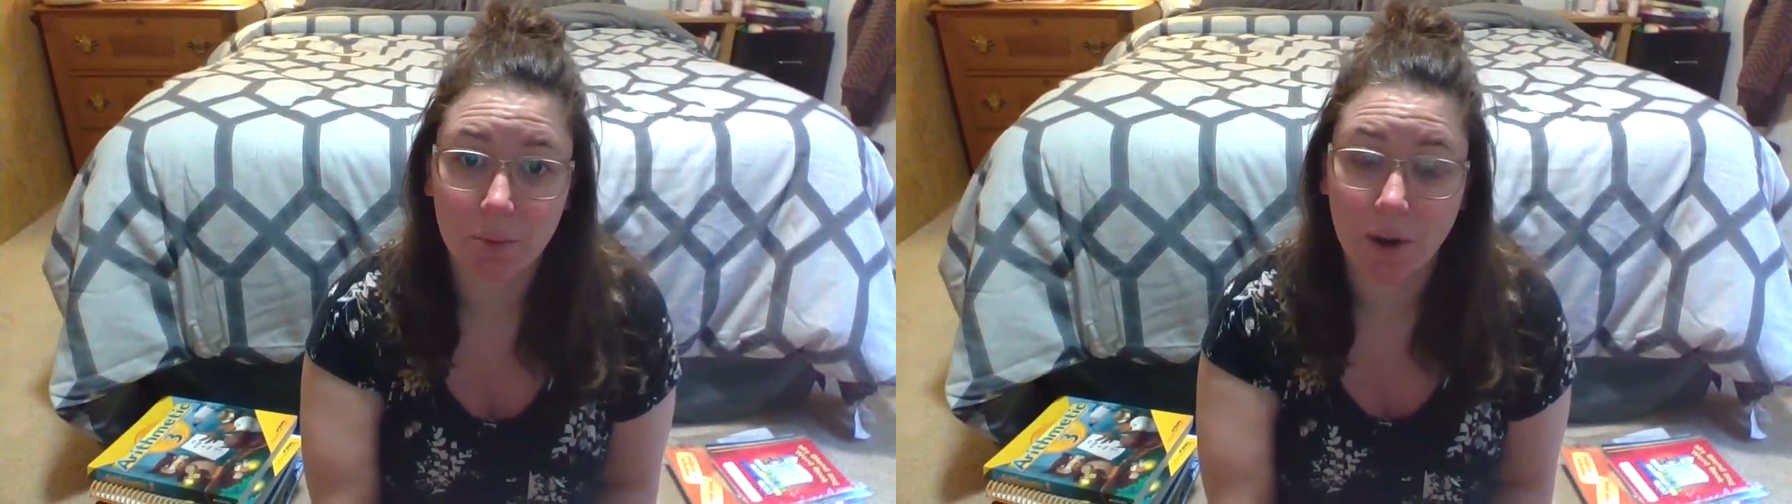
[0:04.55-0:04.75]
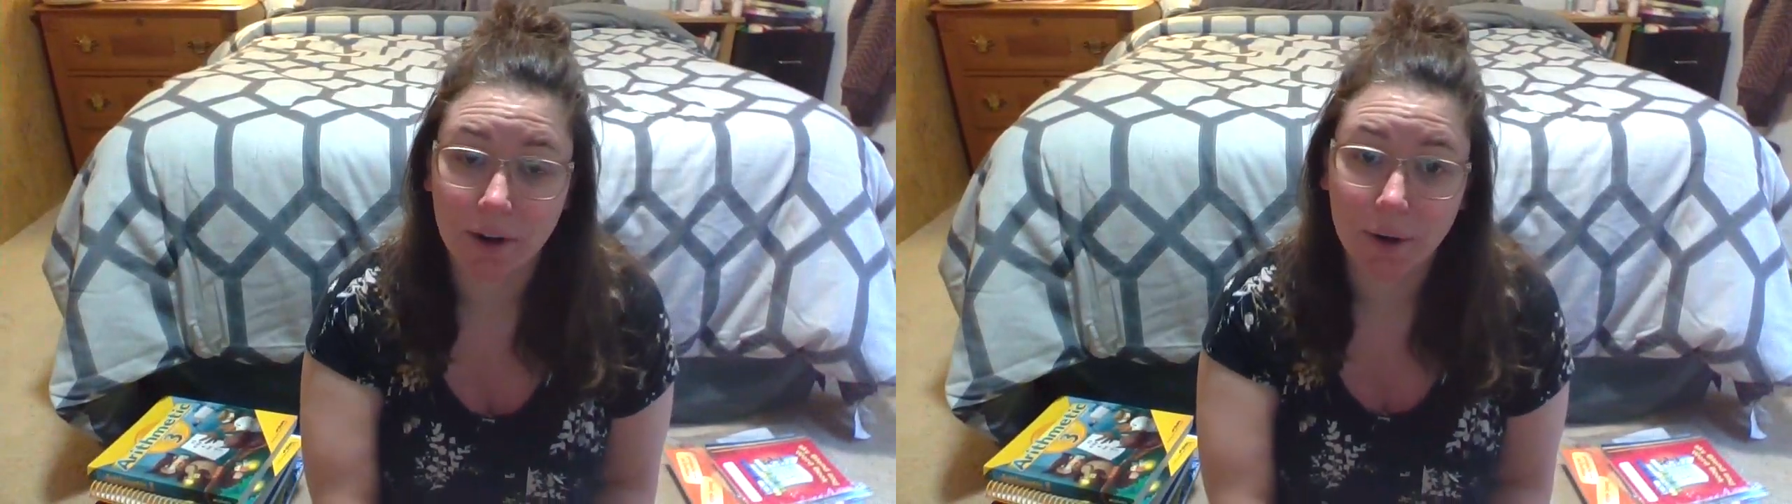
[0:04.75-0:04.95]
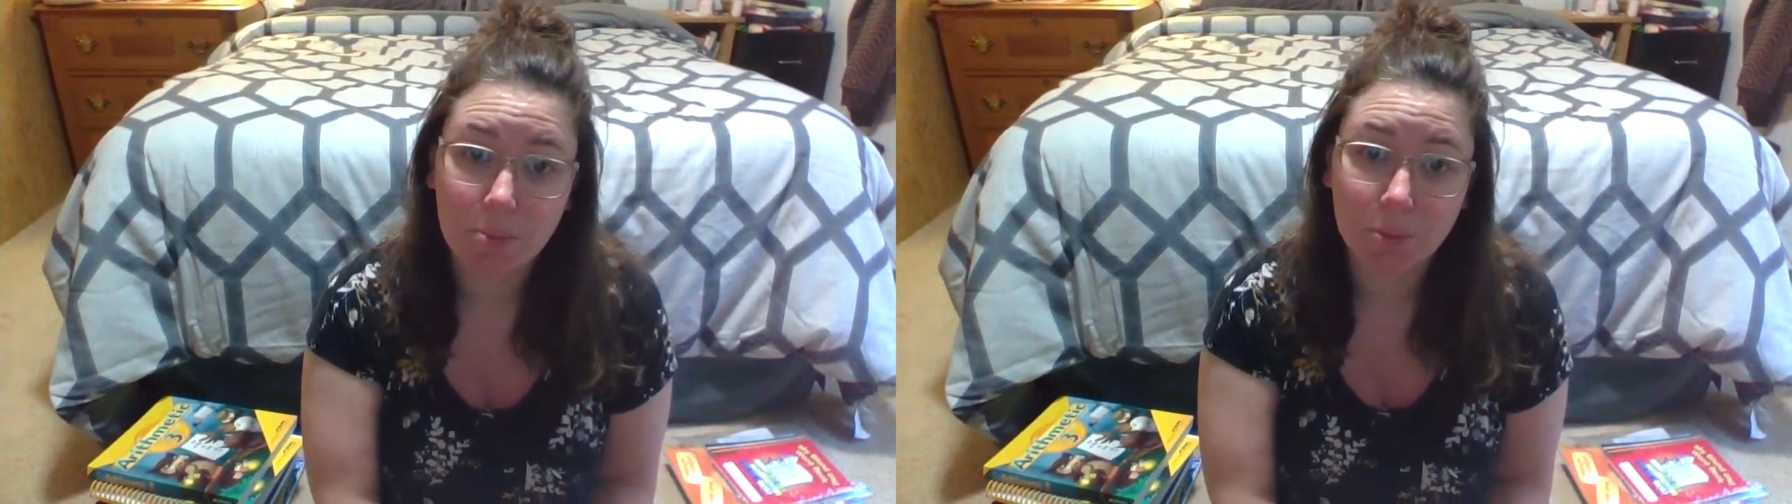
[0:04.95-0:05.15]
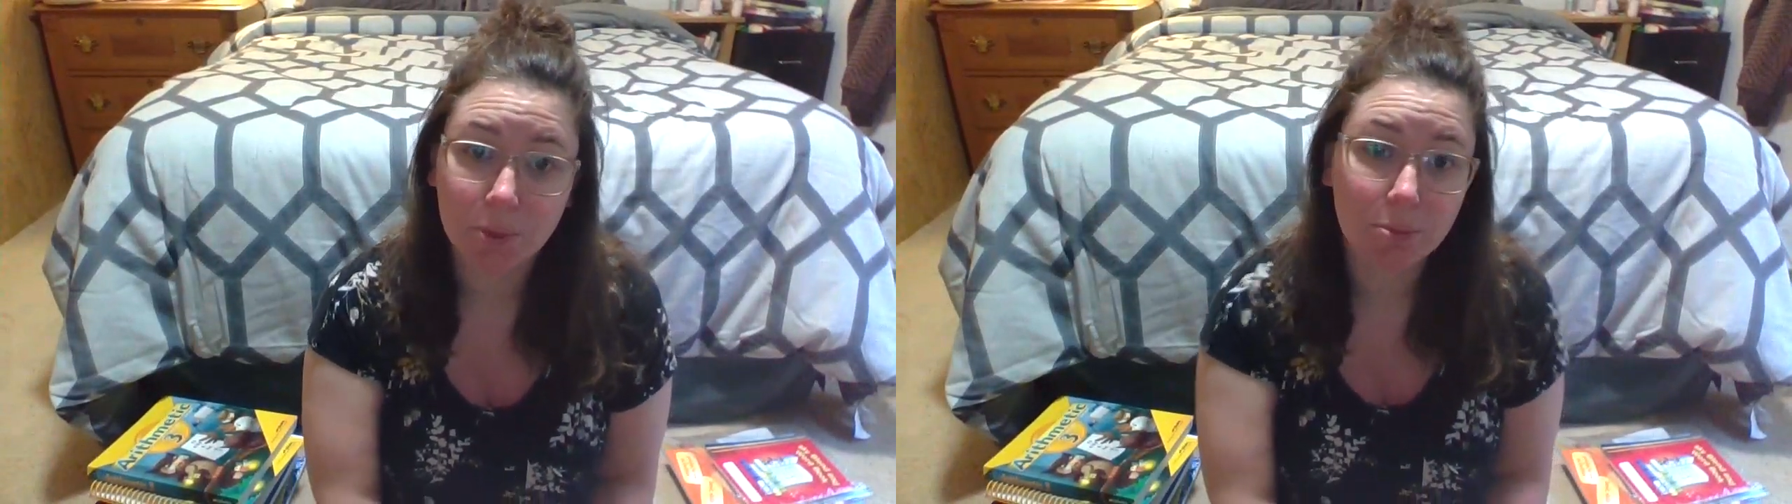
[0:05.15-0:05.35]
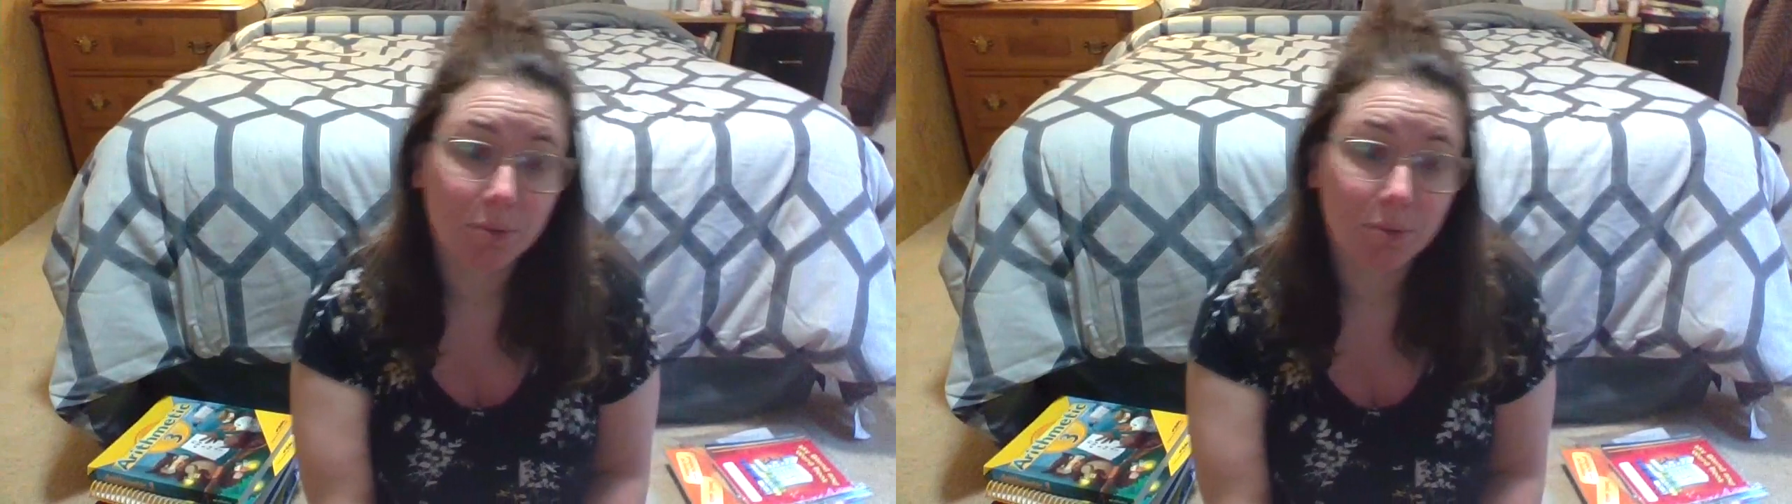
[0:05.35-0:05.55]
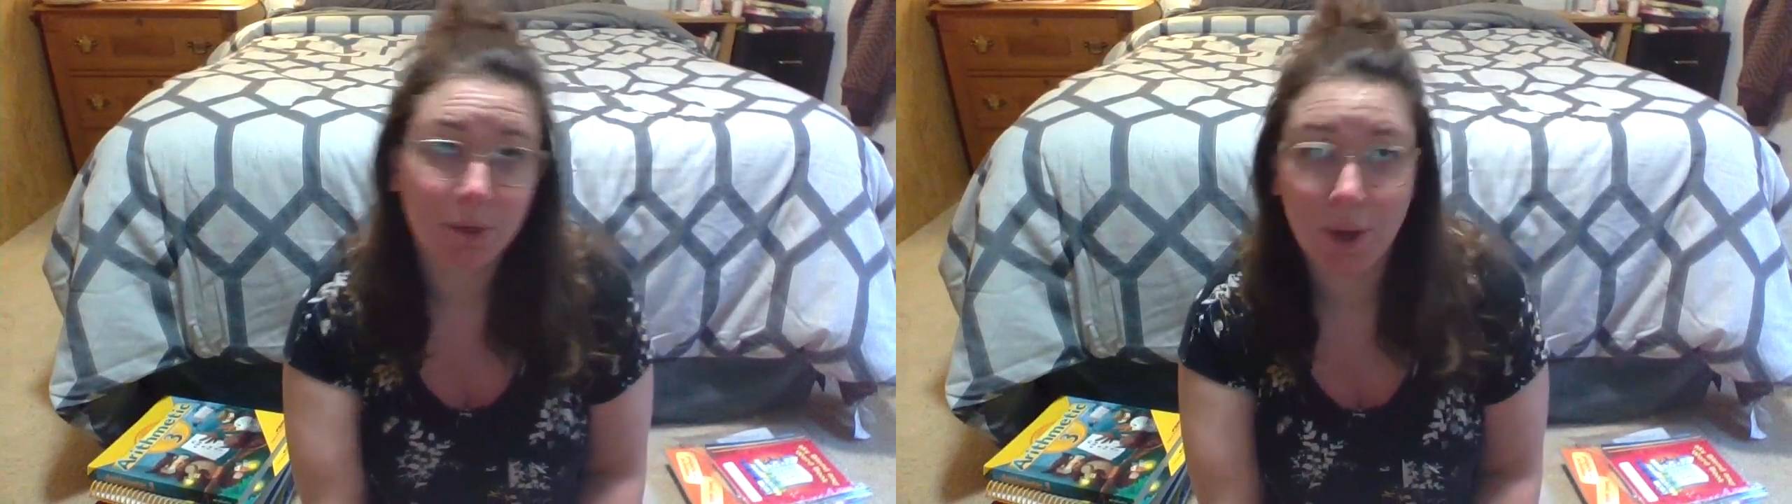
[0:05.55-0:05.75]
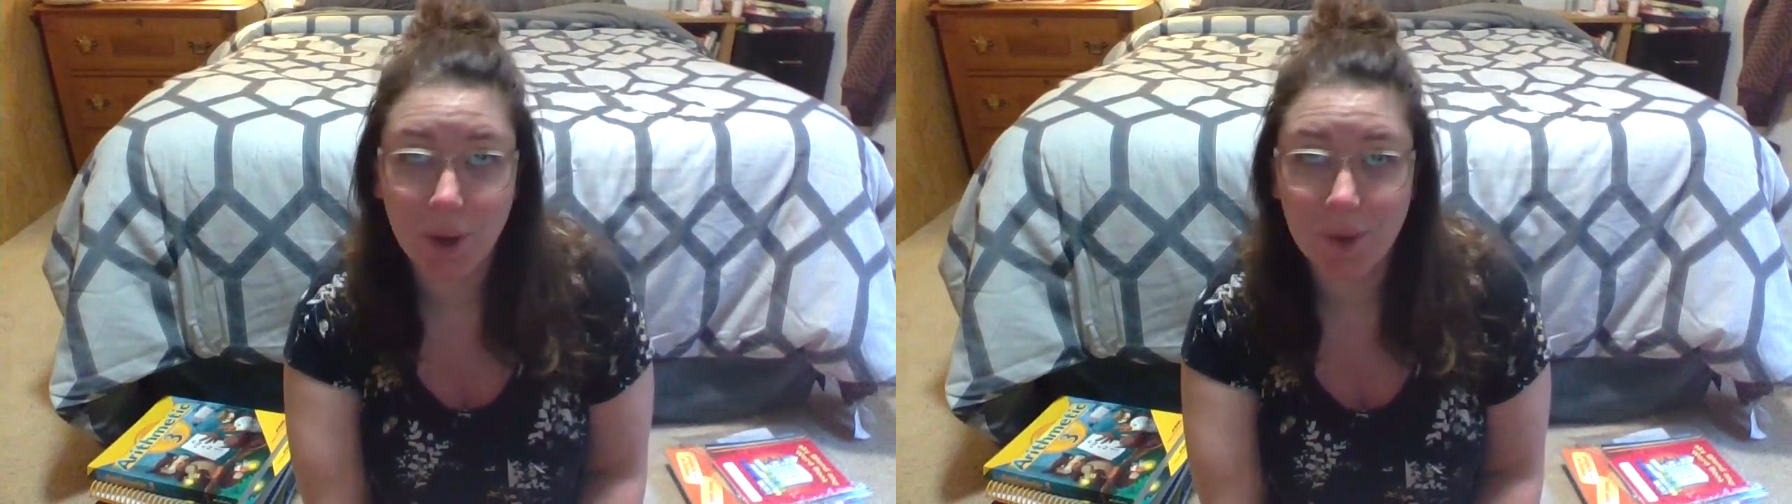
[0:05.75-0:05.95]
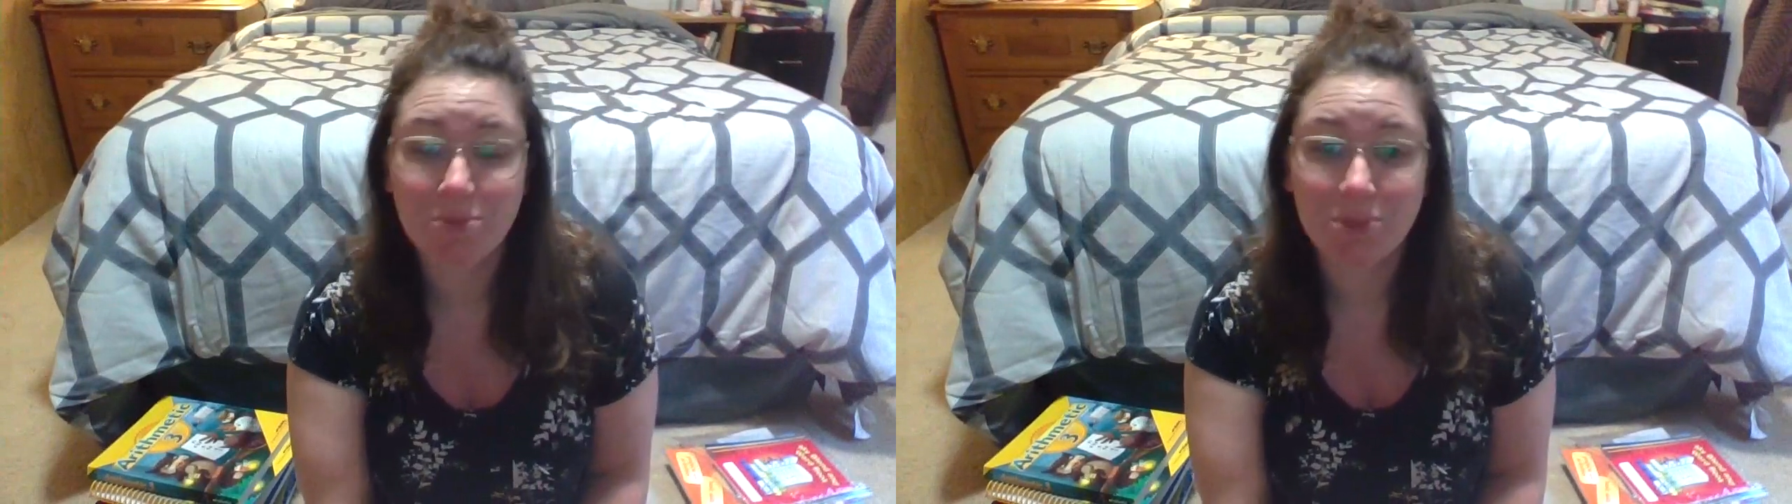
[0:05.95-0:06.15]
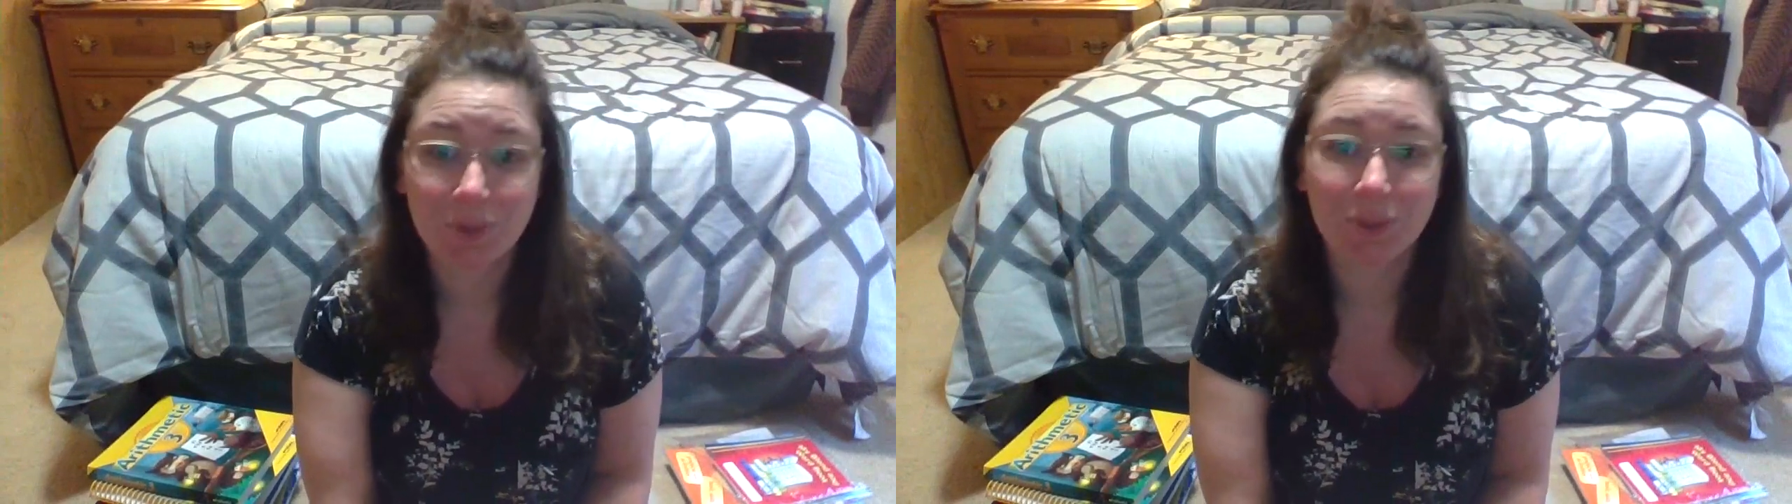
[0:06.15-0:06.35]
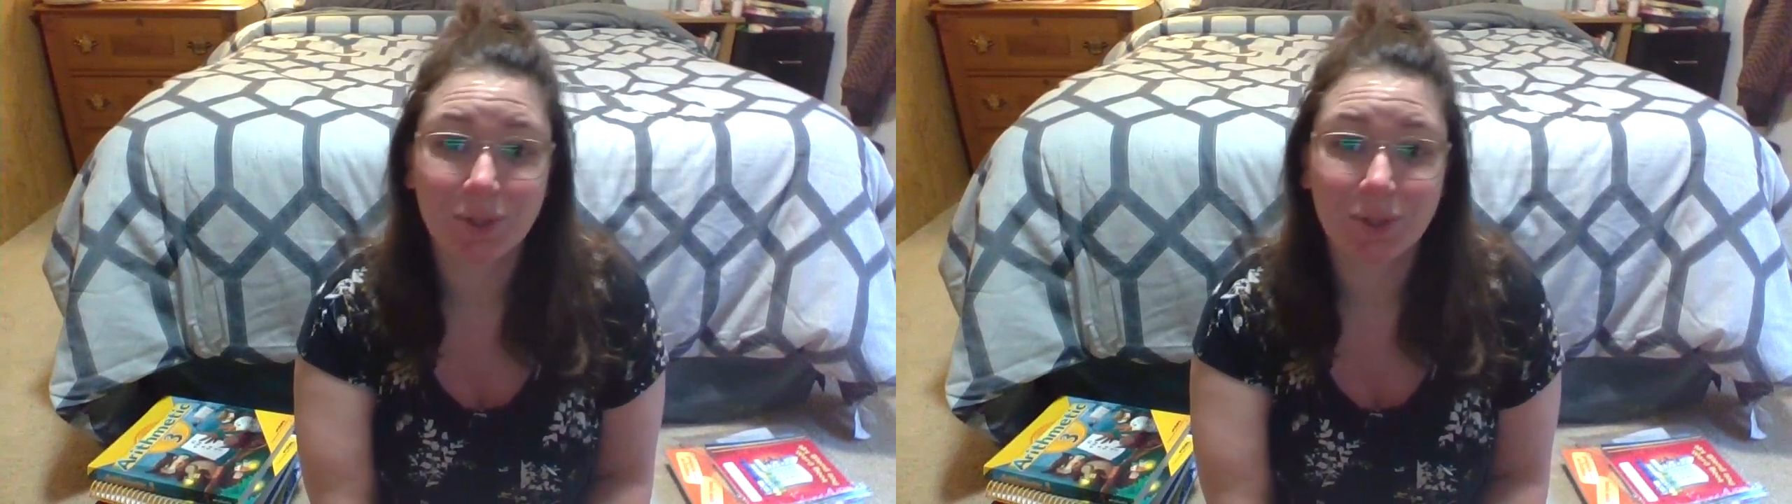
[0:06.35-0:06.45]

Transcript: our homeschool